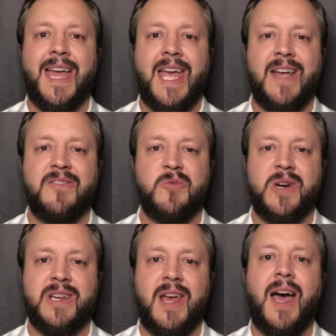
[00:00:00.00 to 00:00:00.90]
Hey
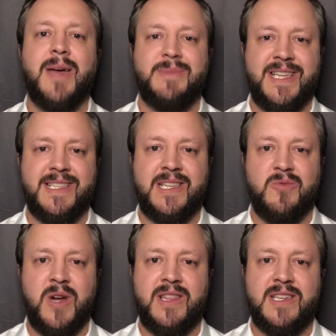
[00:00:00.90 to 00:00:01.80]
everyone, I'm DC
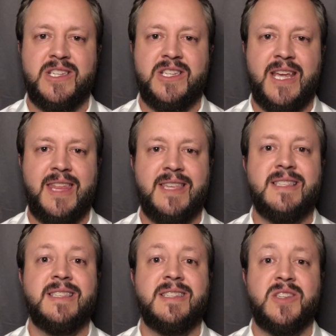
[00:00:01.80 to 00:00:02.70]
Rutledge, and
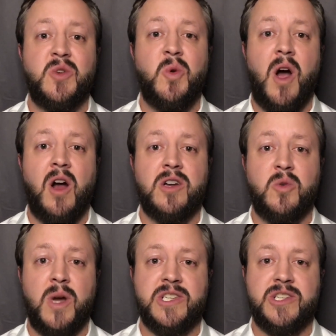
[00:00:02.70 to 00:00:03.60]
this is Two Hard
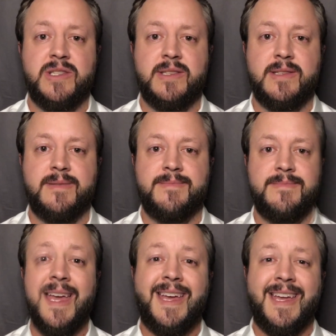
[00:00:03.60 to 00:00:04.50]
Questions.
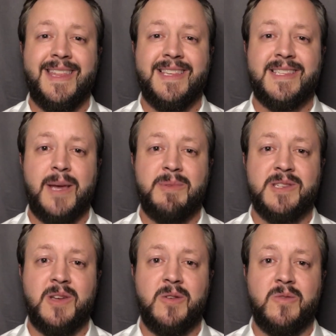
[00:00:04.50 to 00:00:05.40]
In this
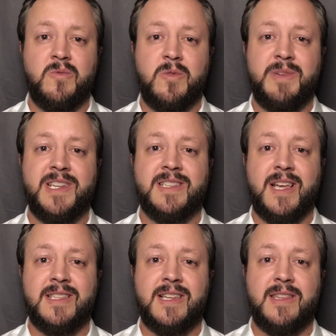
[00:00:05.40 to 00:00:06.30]
episode, we'll be
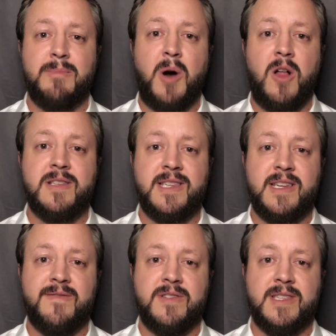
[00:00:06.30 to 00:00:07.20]
discussing the policy
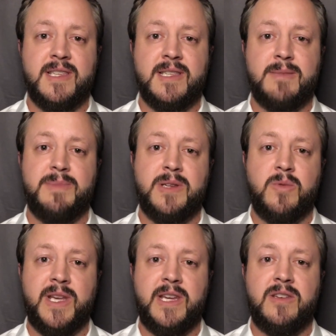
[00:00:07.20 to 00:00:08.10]
differences
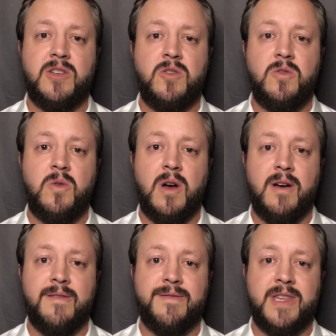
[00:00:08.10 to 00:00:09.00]
between two
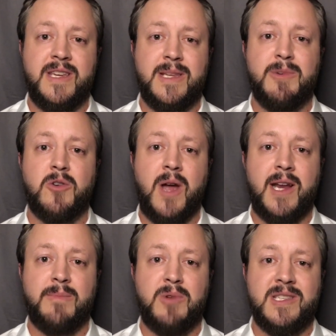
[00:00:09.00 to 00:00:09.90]
of the
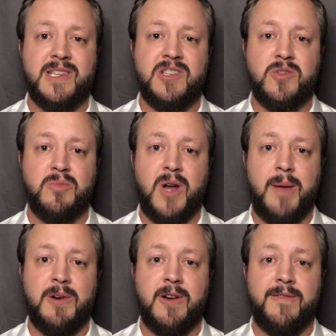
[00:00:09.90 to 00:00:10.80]
Democratic presidential primary